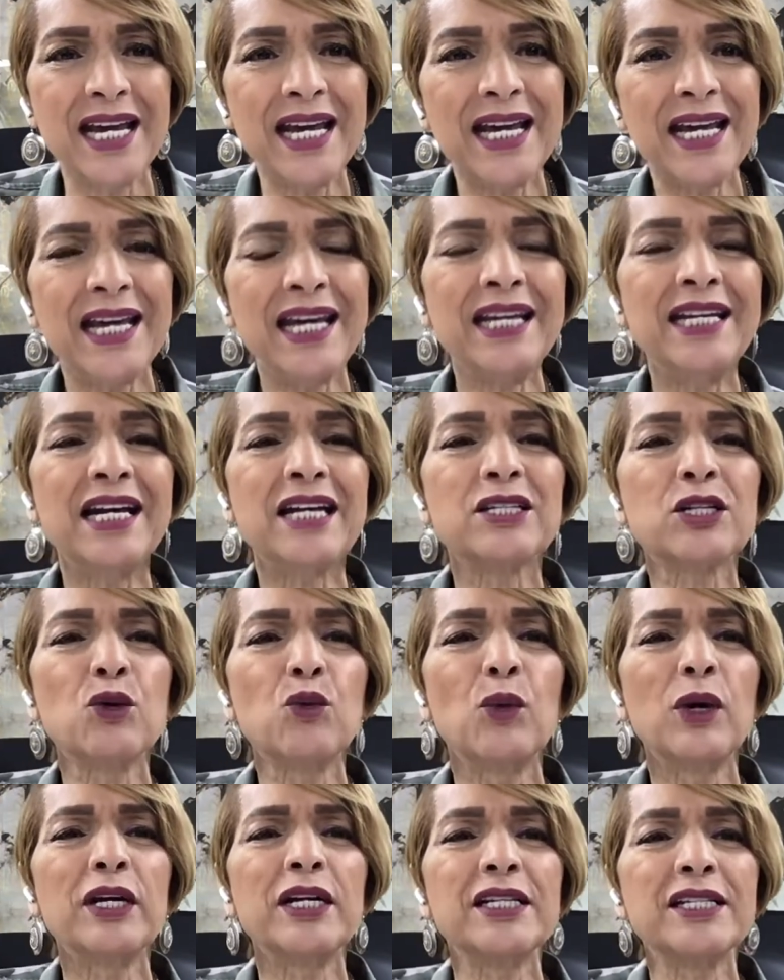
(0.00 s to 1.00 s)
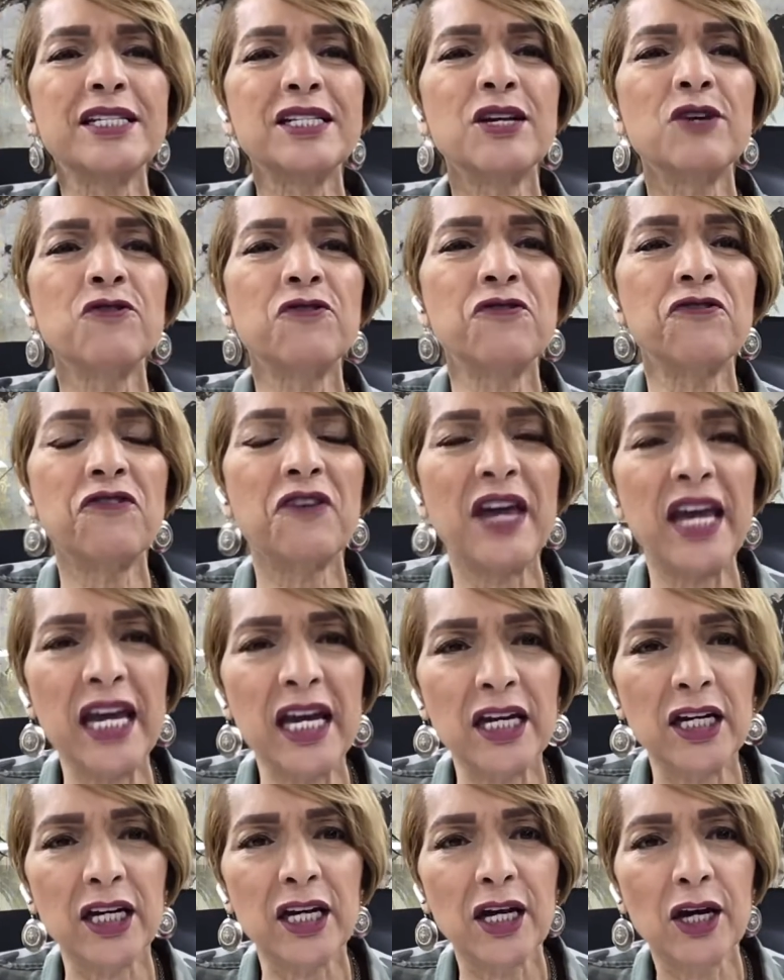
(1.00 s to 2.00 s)
He doesn't want us to
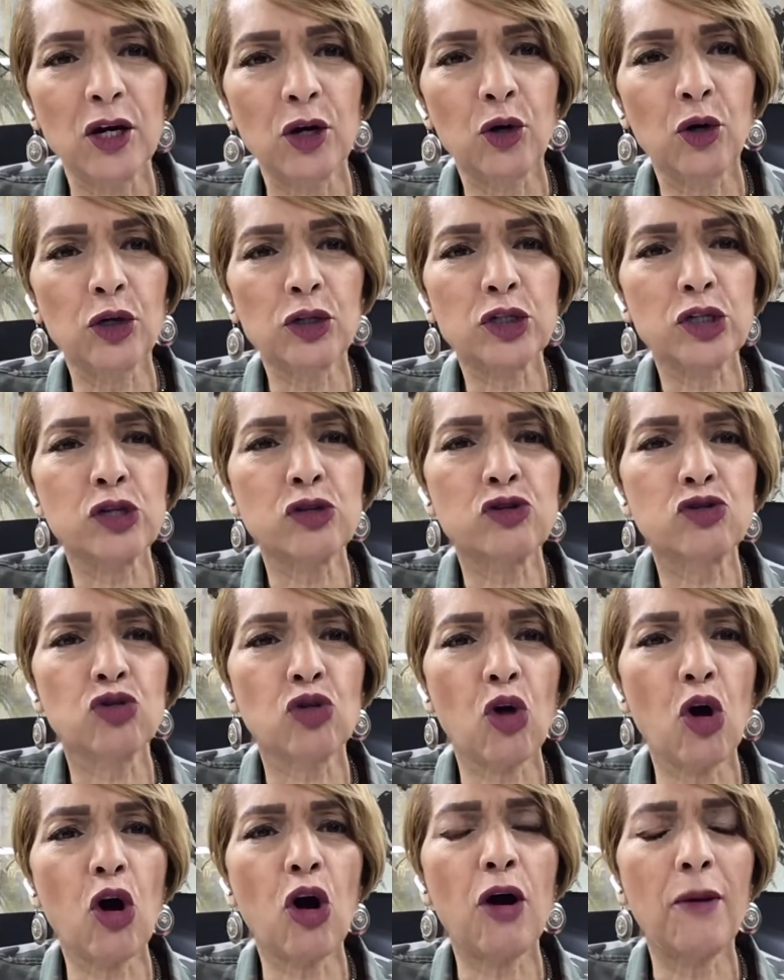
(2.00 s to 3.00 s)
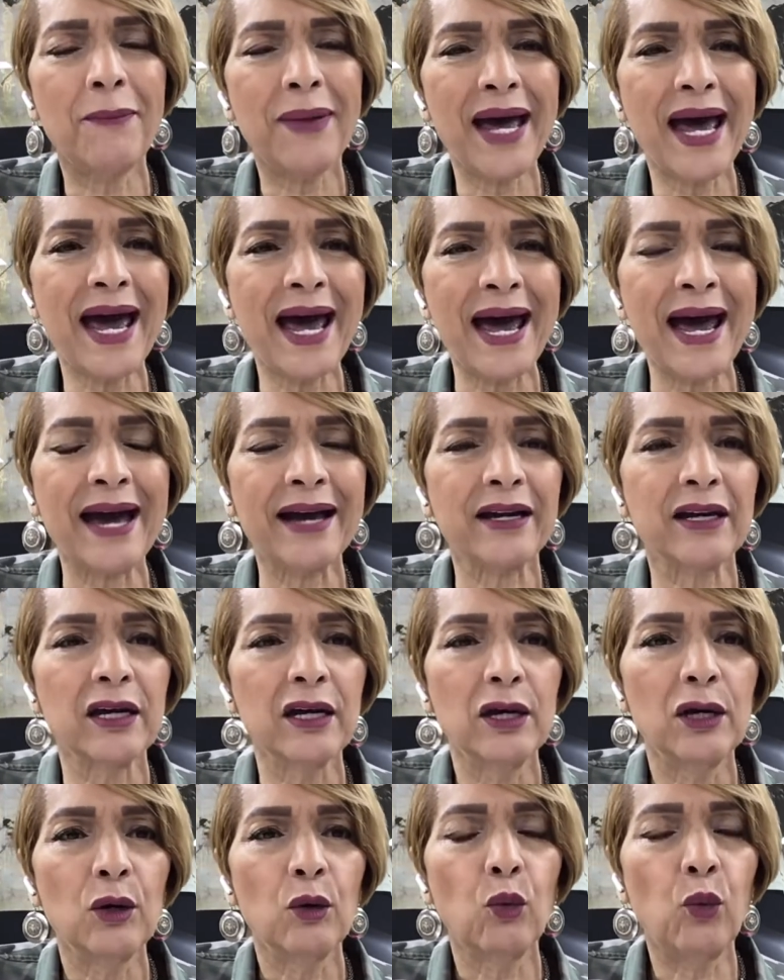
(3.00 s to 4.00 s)
faint or to draw back
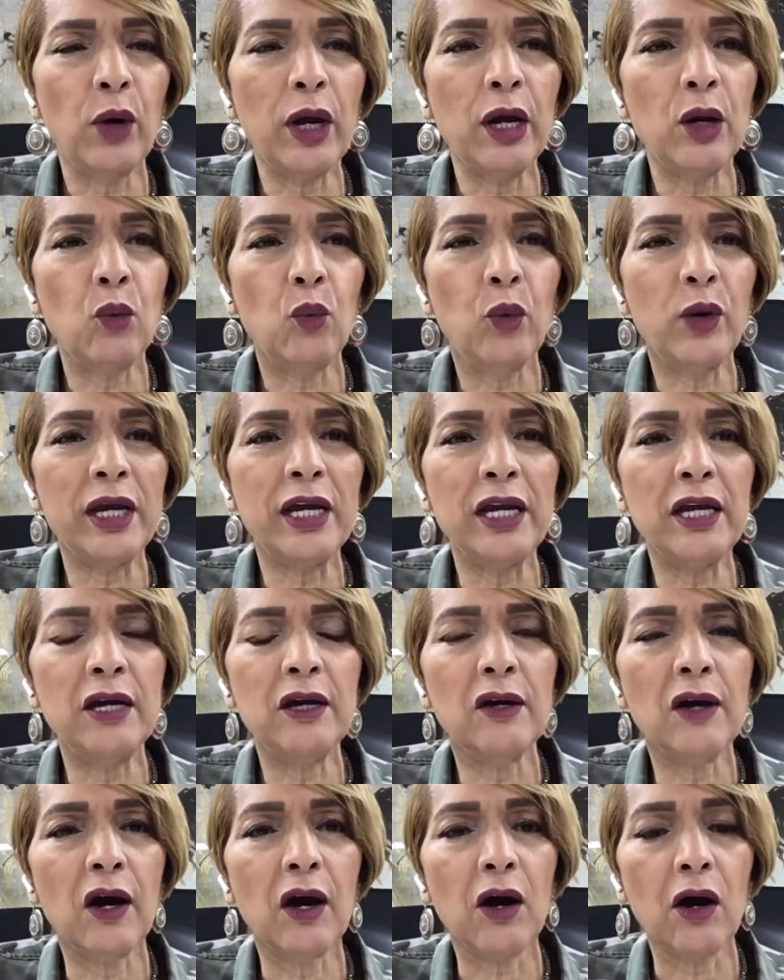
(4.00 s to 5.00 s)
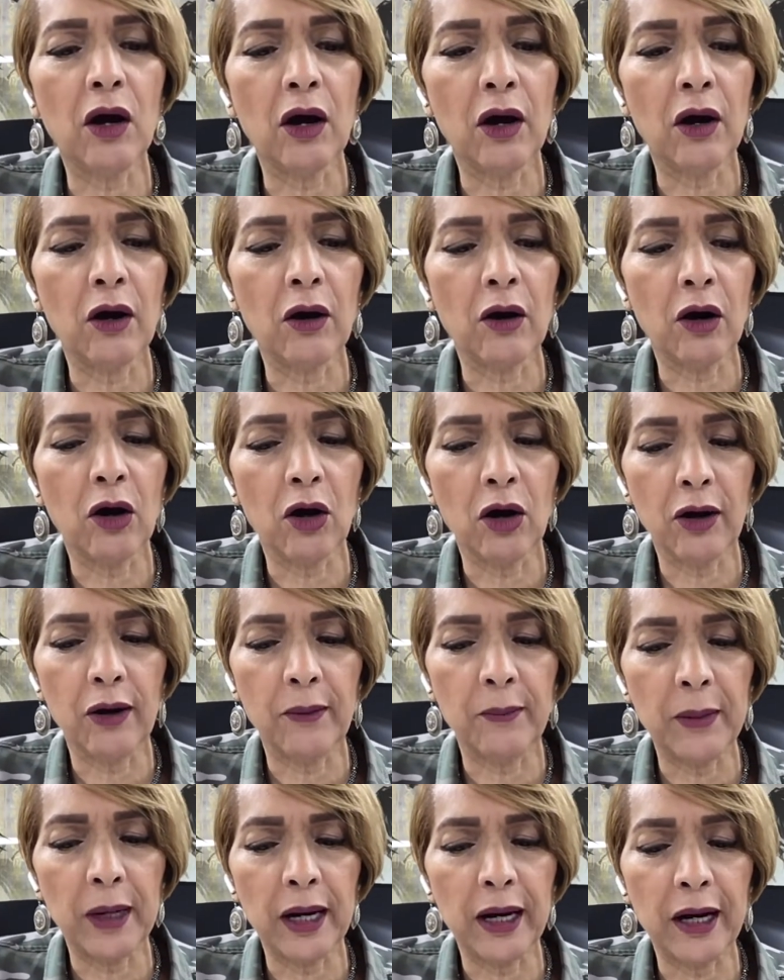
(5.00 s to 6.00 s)
when we are, are, are
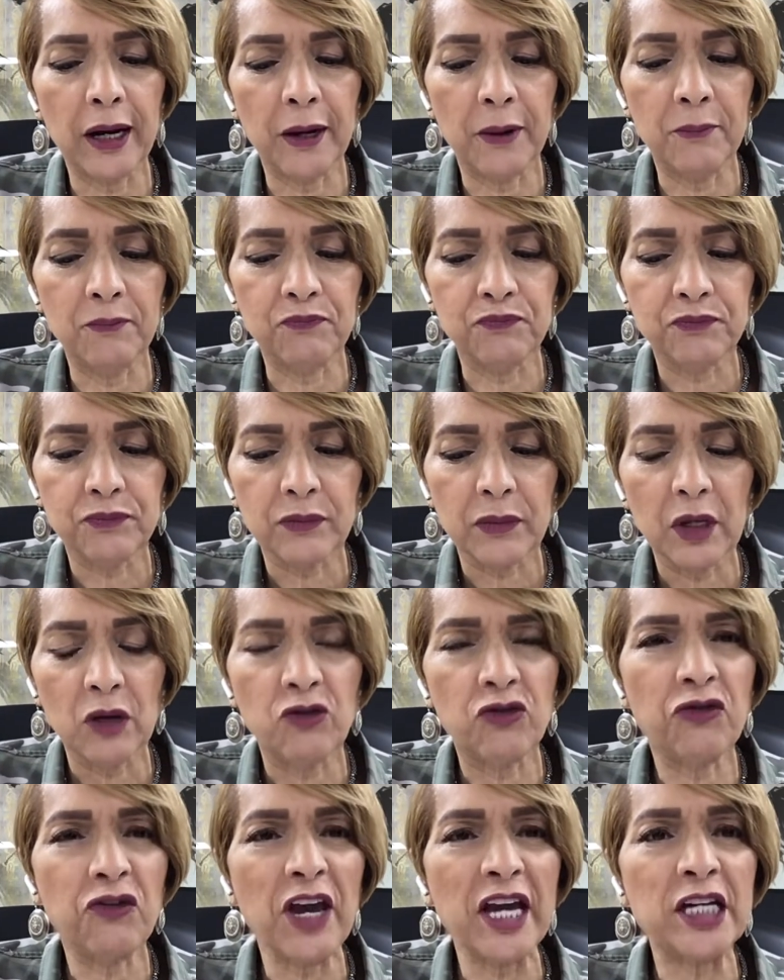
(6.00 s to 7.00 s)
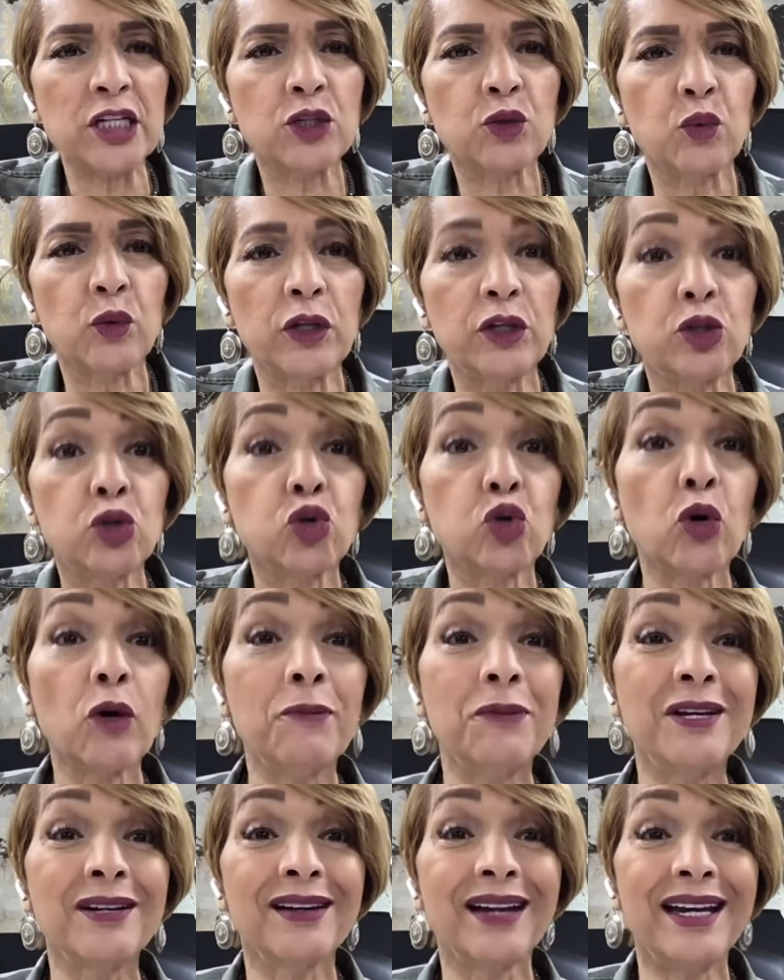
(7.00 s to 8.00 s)
um, faced with
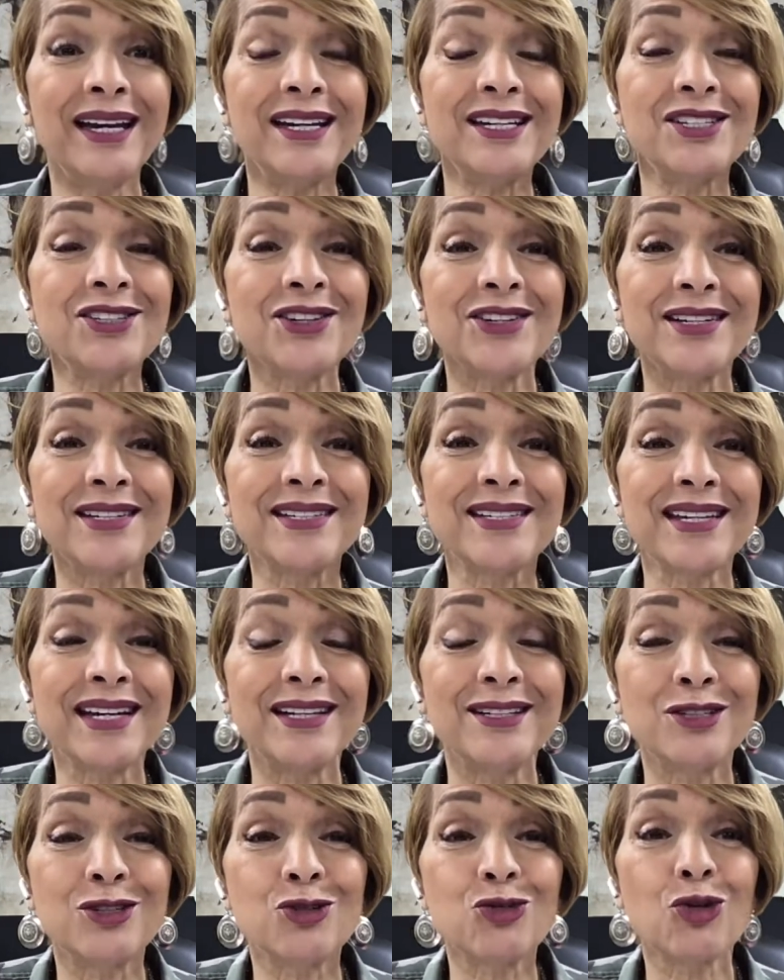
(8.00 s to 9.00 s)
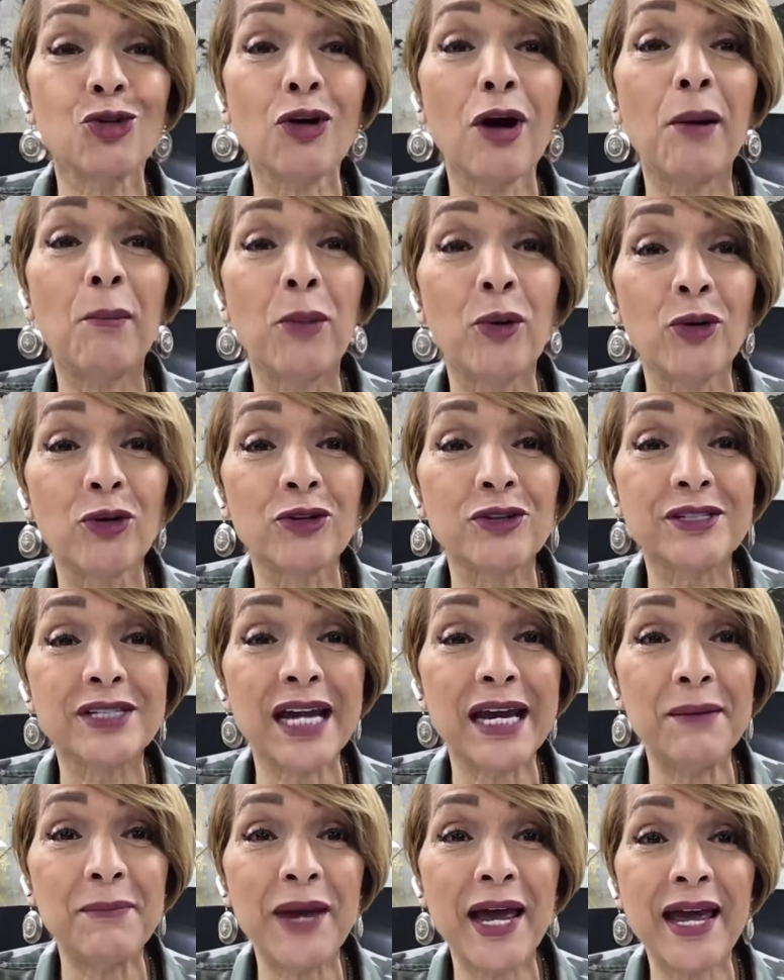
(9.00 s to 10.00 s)
tribulations and troubles.
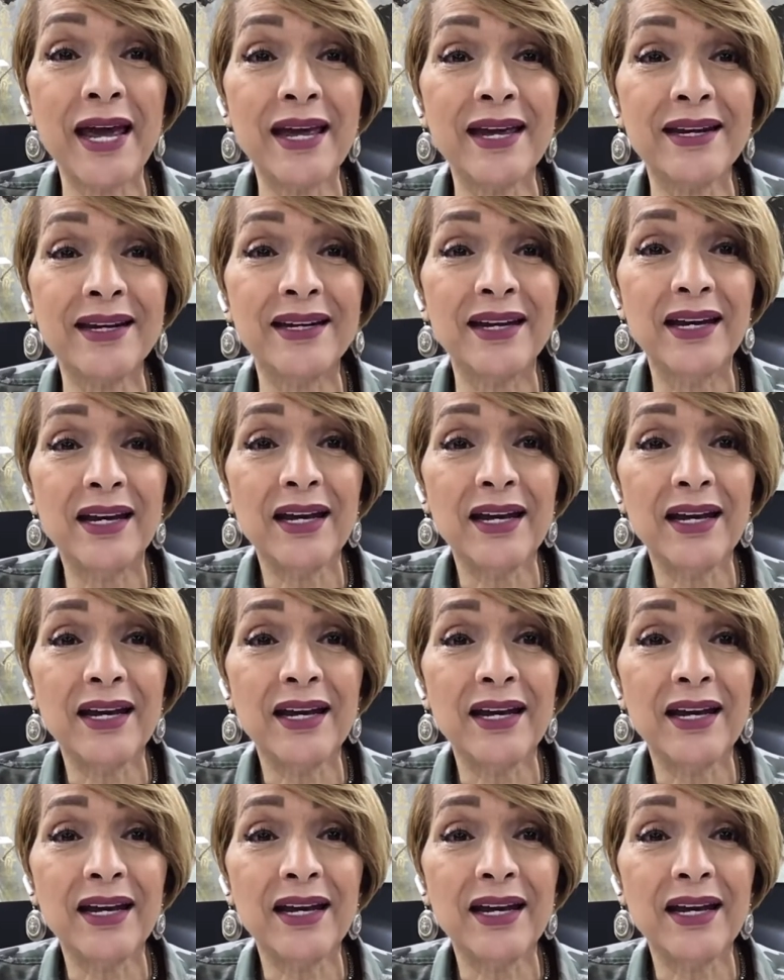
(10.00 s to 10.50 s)
Amen.